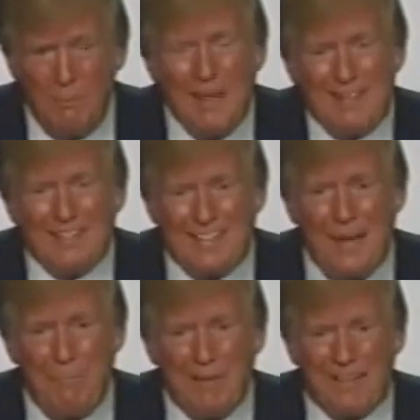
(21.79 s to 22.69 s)
made the
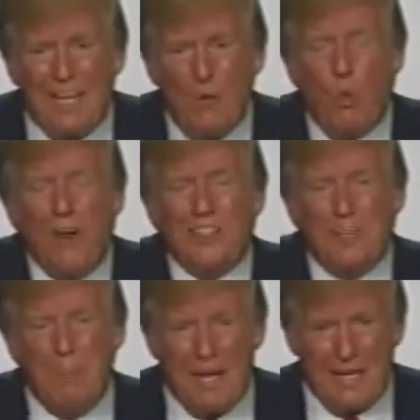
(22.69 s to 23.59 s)
statement that he wants
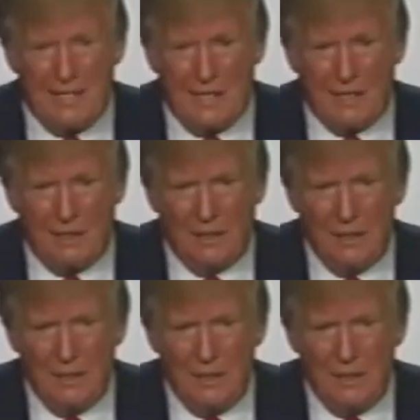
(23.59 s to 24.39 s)
to make a deal,